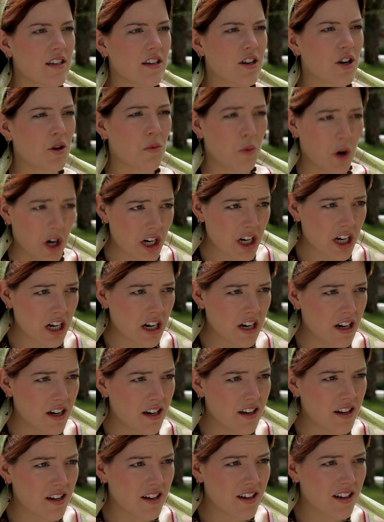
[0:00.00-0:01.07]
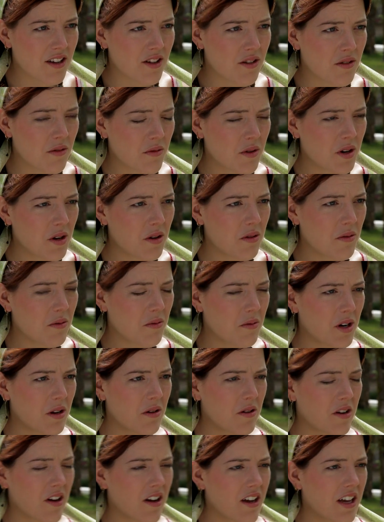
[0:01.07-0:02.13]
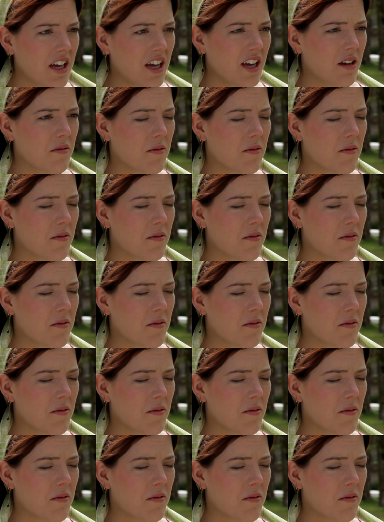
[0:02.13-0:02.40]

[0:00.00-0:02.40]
Her work? What are you, what are you talking